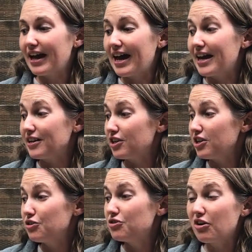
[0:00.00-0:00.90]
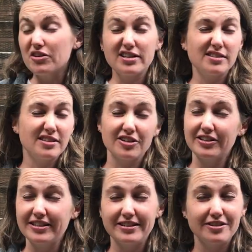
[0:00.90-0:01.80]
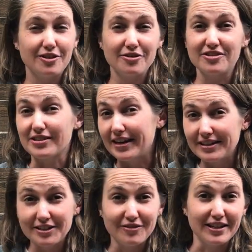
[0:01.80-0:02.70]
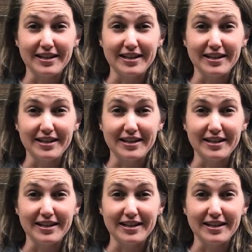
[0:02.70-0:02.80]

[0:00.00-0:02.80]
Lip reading: And you don't necessarily need to know the scientific